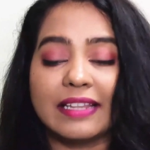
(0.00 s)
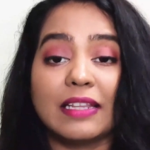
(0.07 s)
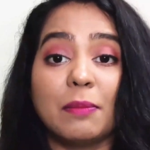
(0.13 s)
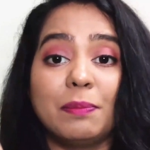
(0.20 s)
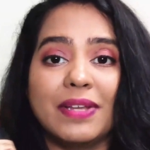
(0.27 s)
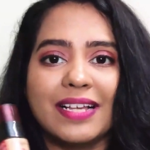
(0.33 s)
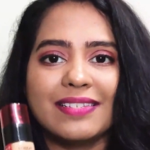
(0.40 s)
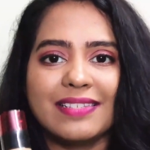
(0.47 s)
And the
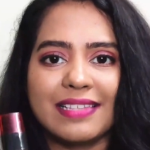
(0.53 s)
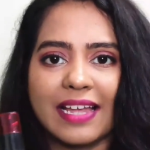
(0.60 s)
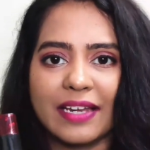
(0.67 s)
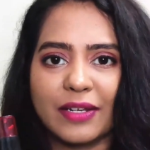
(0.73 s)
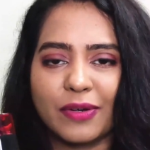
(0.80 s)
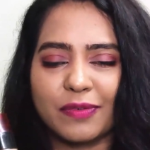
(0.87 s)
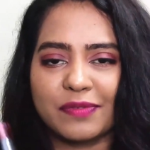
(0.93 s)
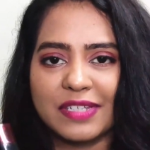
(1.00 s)
plus
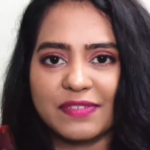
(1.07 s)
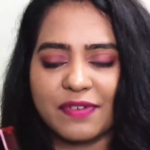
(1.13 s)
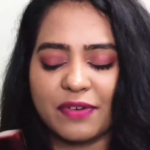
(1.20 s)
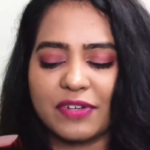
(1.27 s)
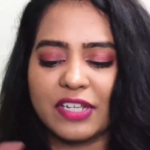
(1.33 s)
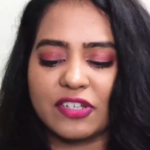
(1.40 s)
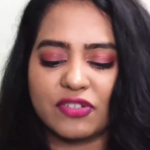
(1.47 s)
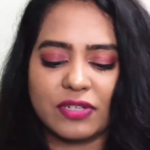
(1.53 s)
side of this
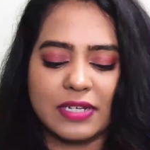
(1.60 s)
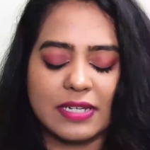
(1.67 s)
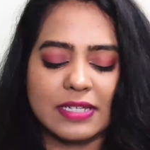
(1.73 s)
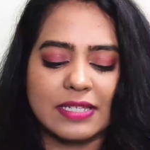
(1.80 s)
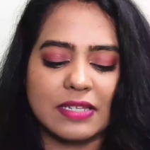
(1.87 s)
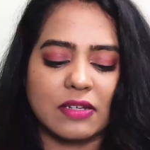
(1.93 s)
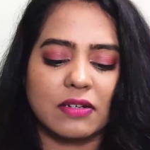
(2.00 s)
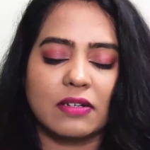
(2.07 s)
foundation
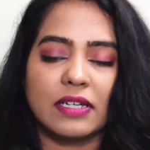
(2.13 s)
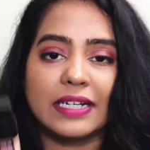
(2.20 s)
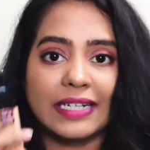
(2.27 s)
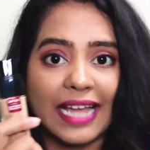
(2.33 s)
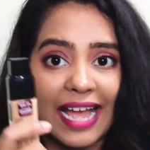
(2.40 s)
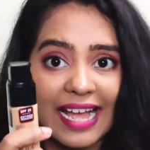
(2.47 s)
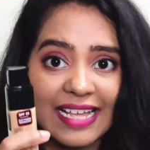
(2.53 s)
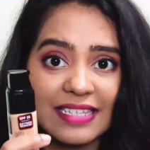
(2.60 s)
is it
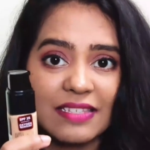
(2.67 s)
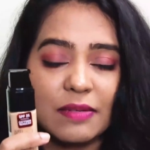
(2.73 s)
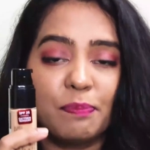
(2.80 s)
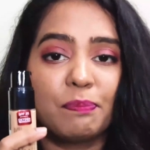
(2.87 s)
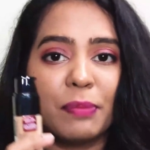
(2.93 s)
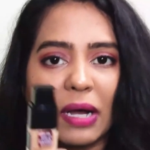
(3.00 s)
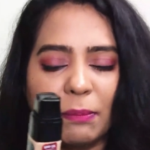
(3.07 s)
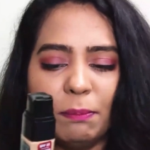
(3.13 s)
has
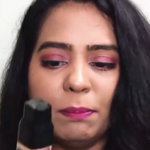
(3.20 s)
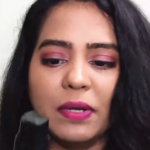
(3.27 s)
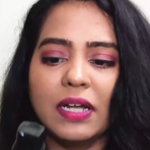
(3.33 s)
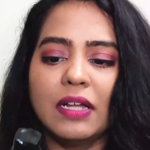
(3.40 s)
pump.